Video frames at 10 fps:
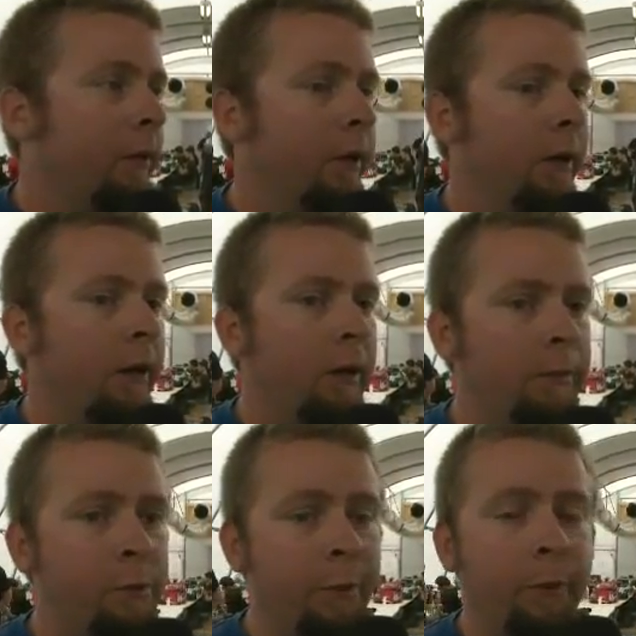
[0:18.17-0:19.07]

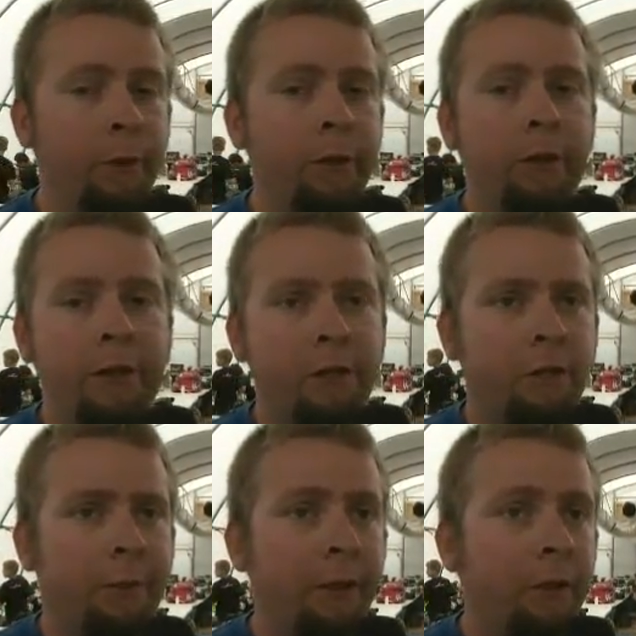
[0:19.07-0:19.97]
It's been really good.
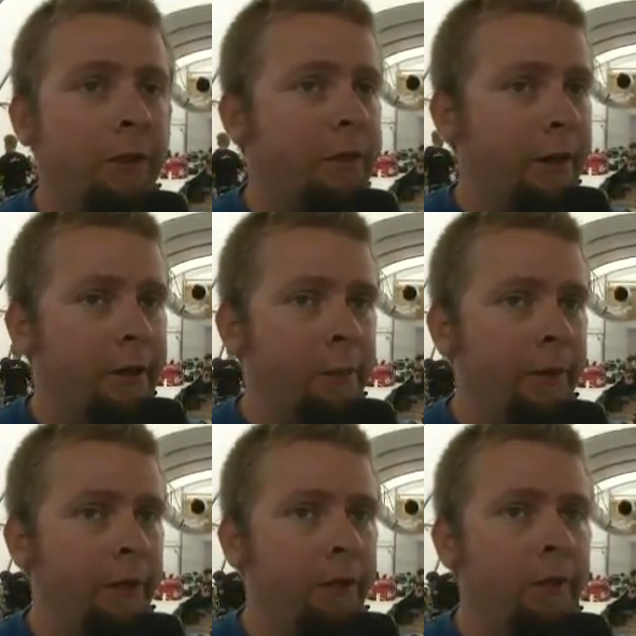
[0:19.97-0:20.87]
Engines have been good. Tires have
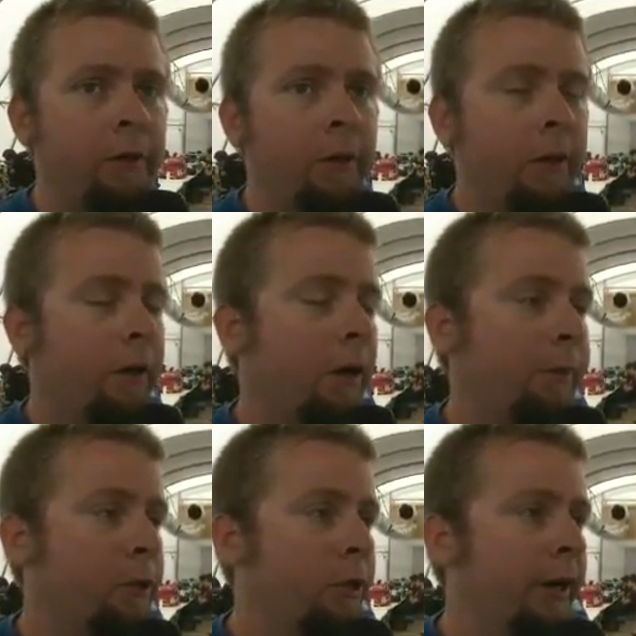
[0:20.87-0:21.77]
been good.
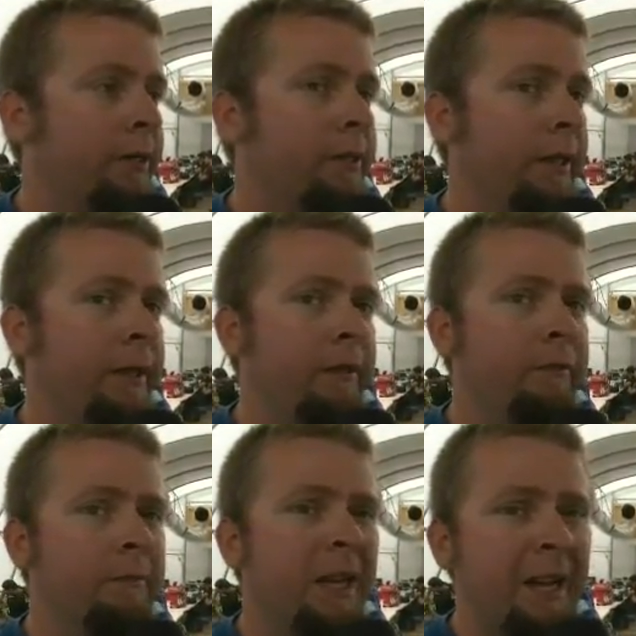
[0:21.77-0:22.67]
The track's staying
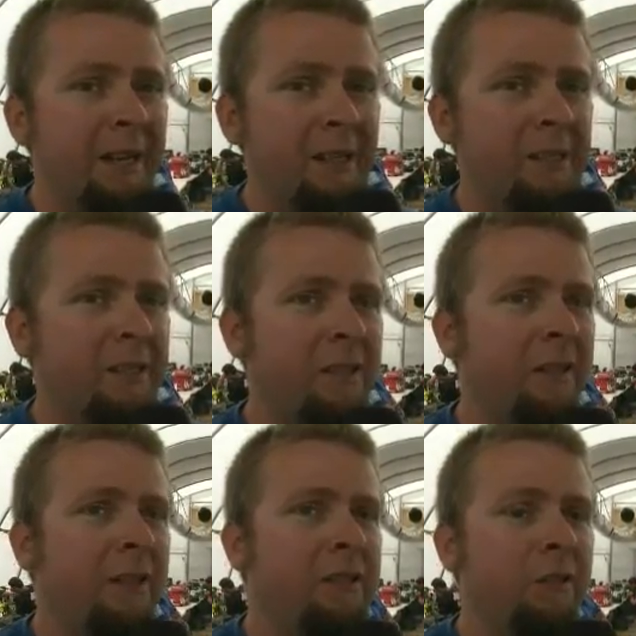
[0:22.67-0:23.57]
kind of
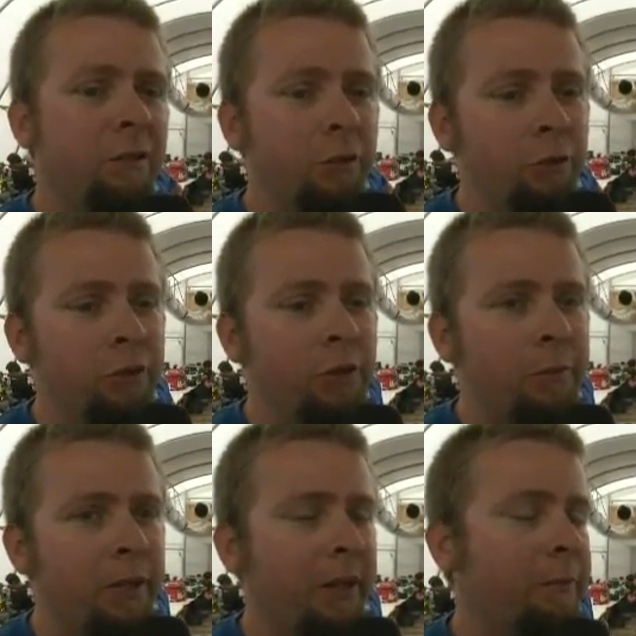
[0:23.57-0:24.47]
consistent. Gets a little loose
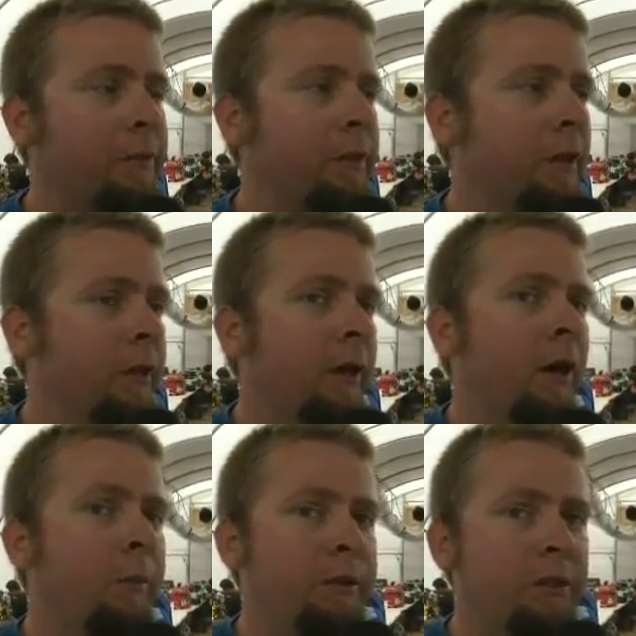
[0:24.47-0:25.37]
sometimes,
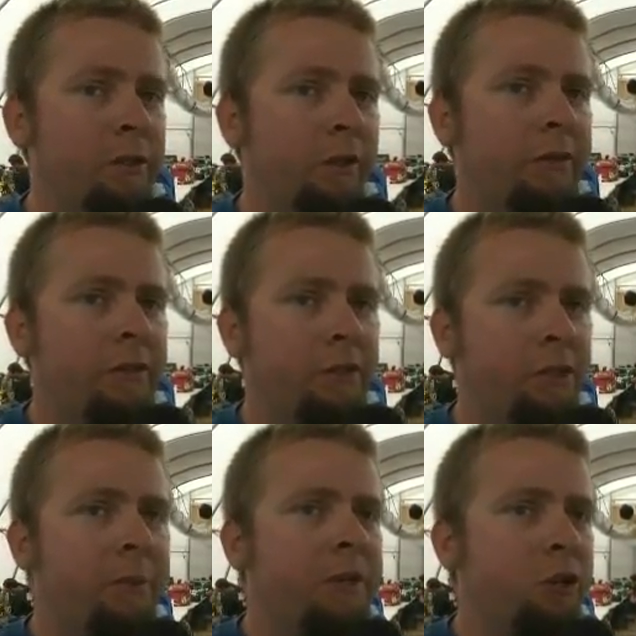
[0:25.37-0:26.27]
but the surface has
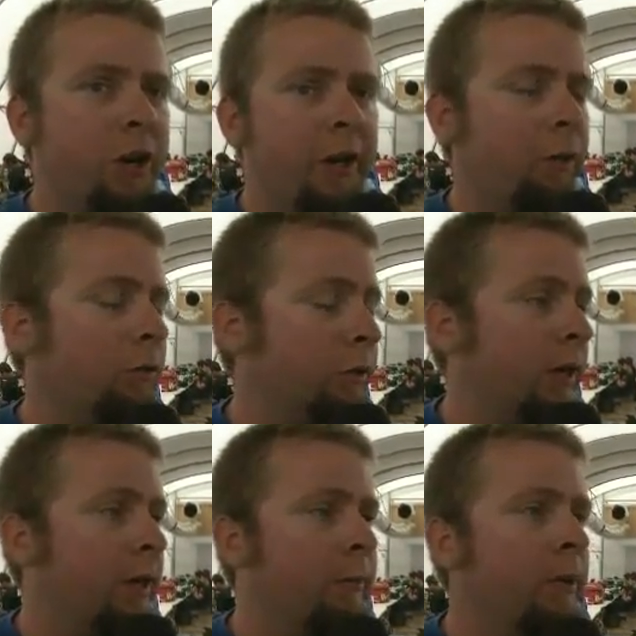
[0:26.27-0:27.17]
just been dry the whole
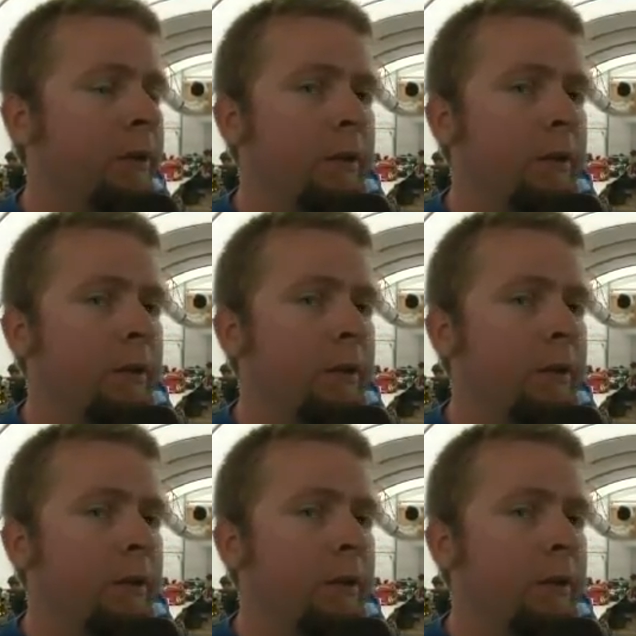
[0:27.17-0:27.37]
time.